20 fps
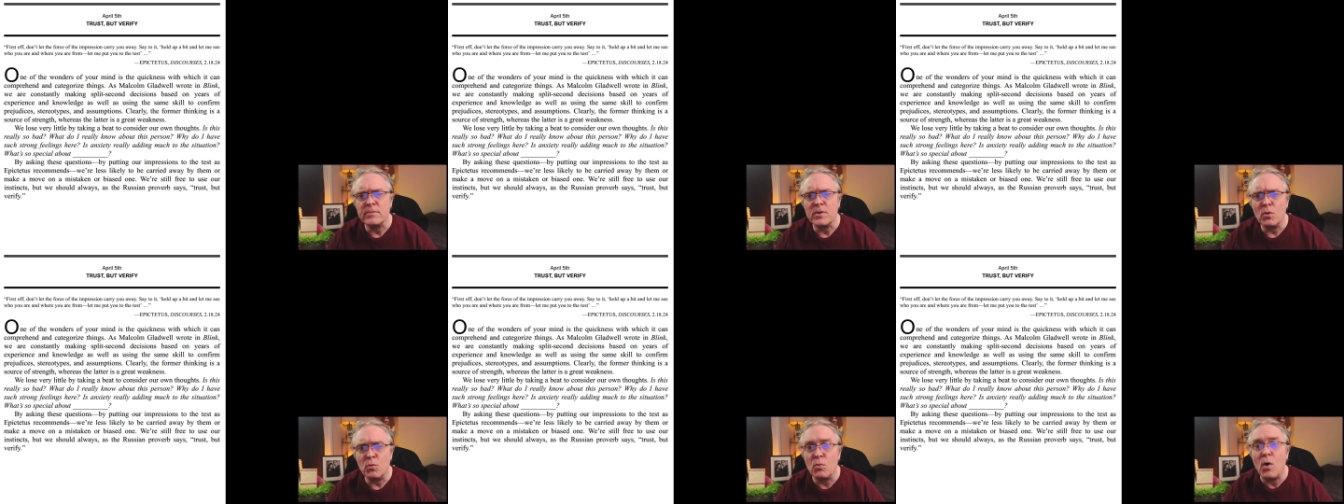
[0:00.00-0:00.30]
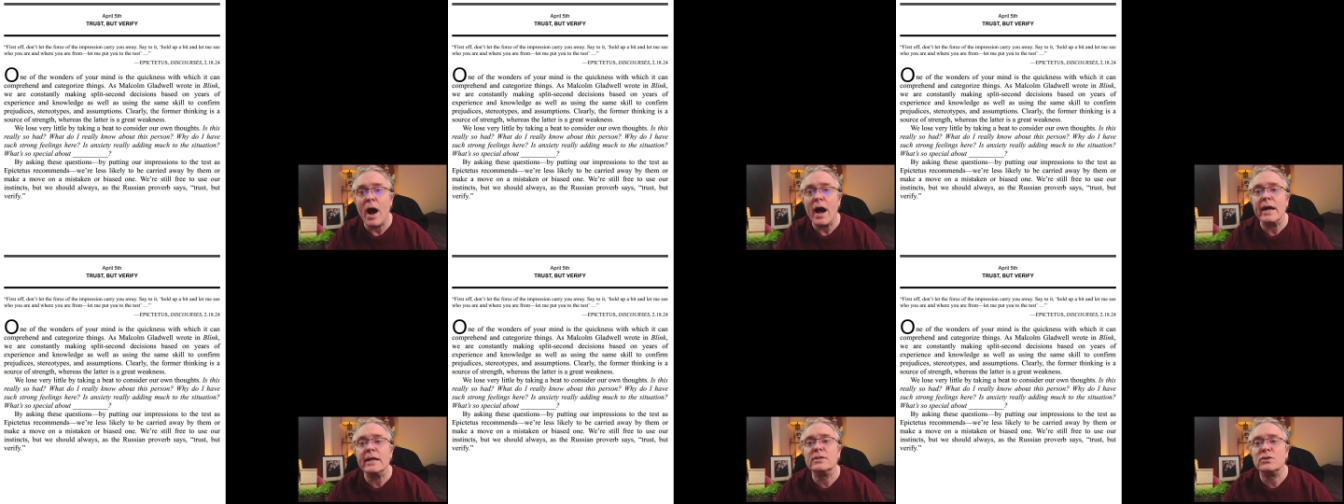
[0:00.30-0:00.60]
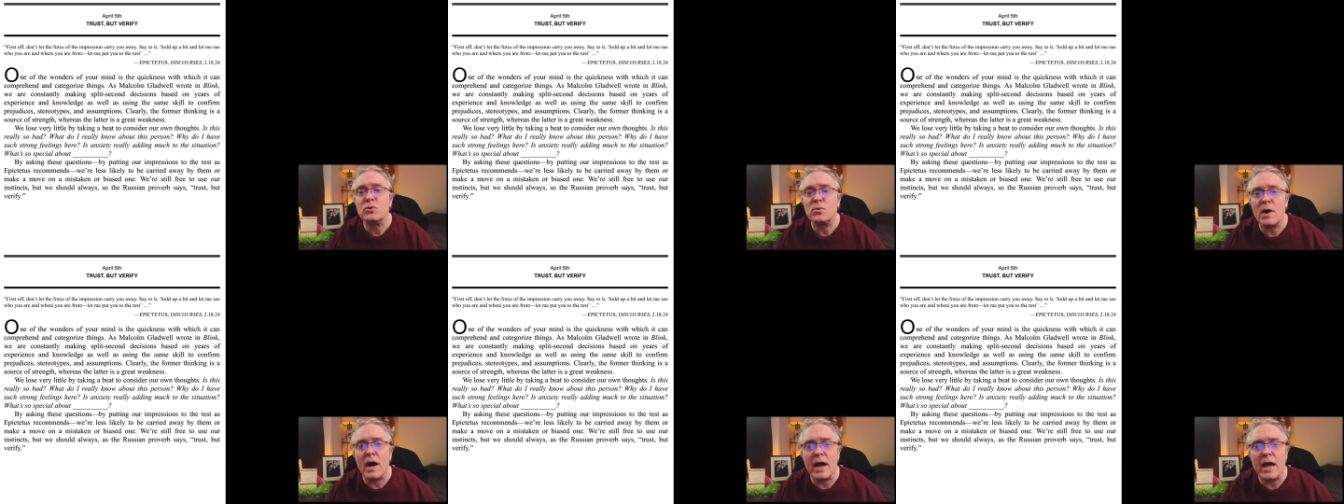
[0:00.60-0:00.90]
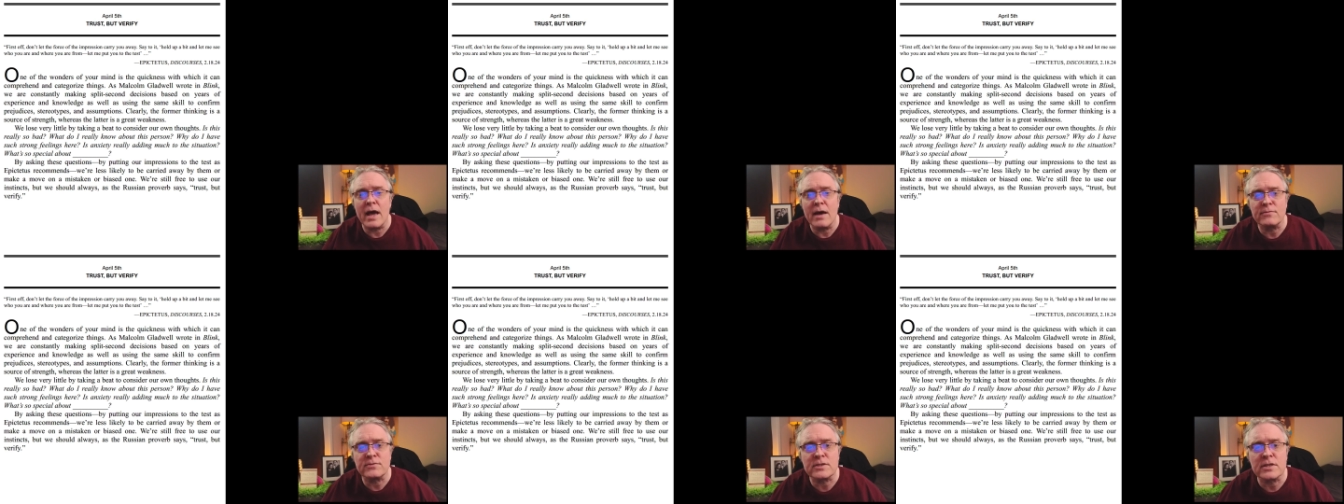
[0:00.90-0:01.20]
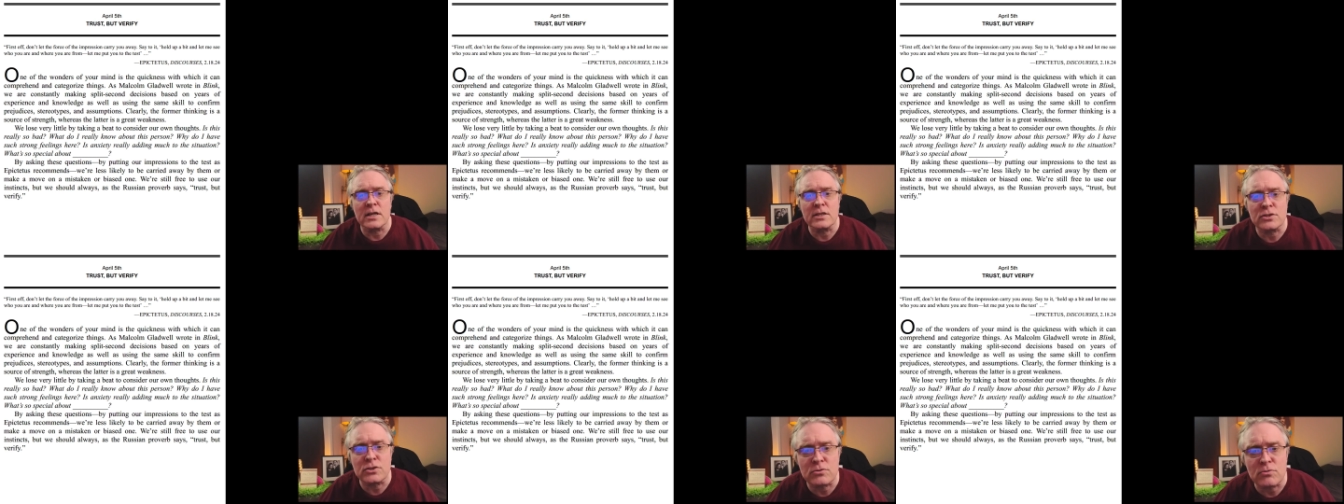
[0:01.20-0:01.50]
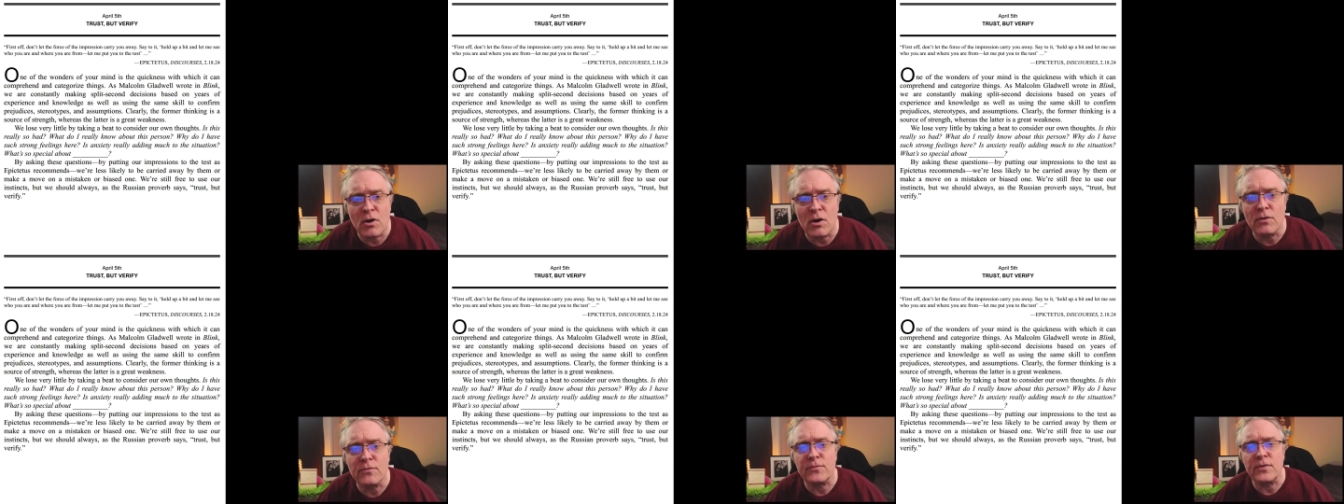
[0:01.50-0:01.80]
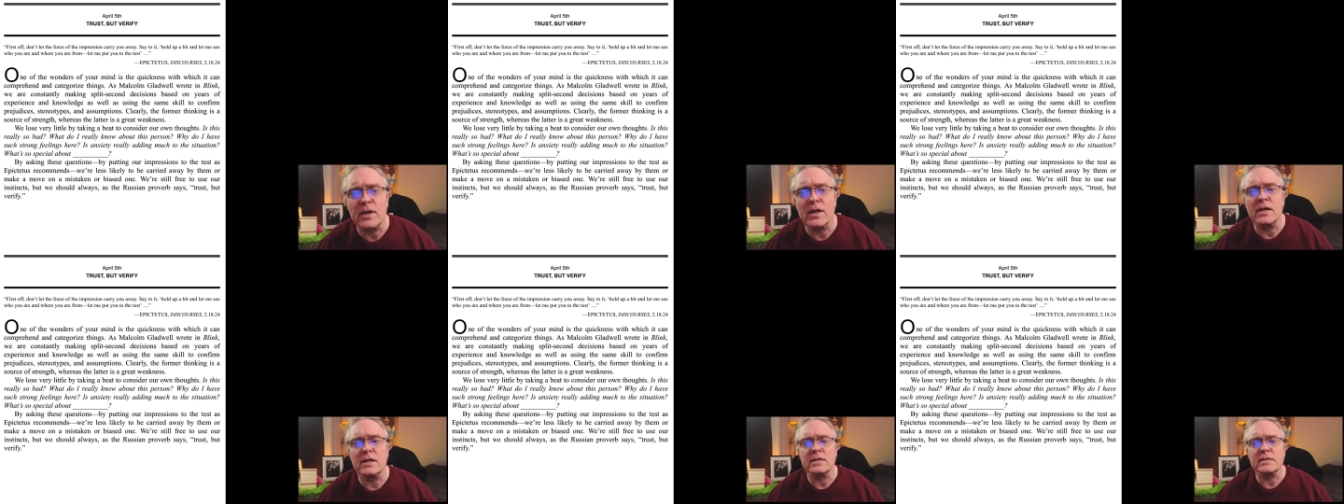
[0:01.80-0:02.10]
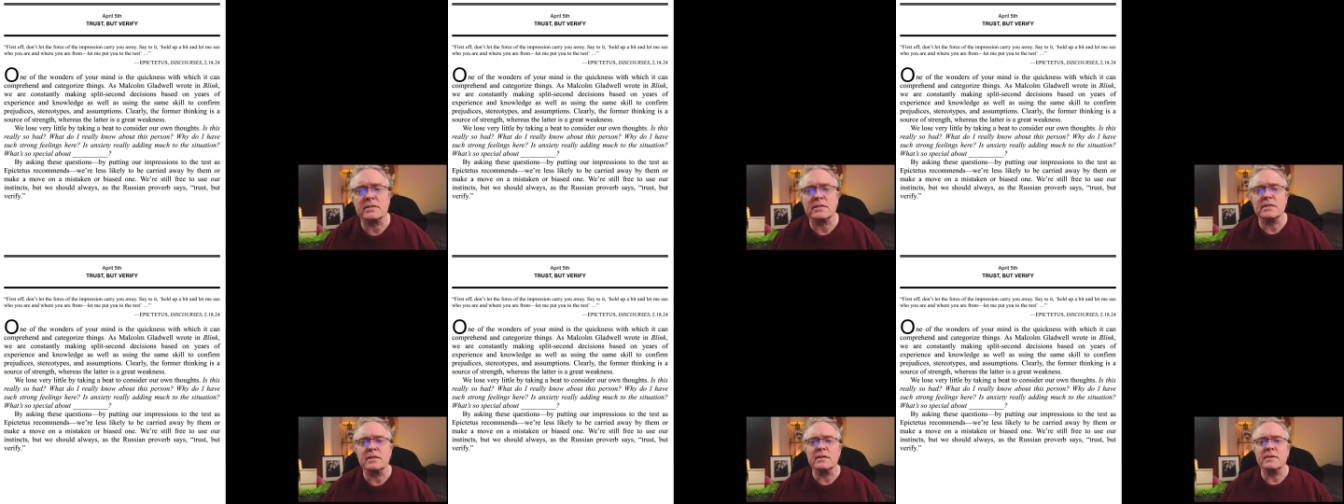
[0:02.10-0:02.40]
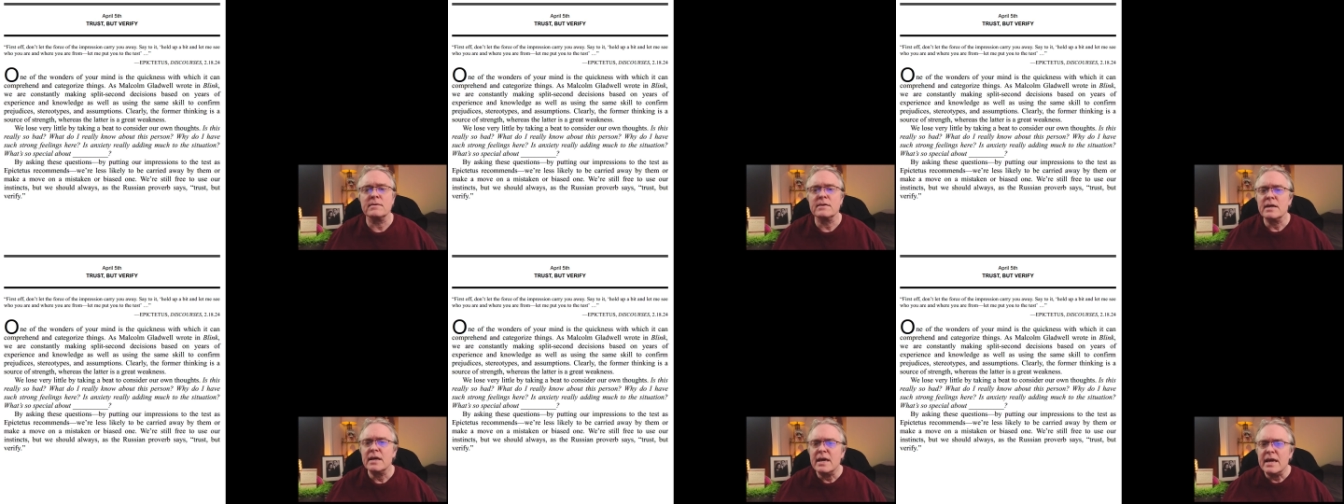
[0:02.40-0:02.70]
Why do I have such strong feelings here?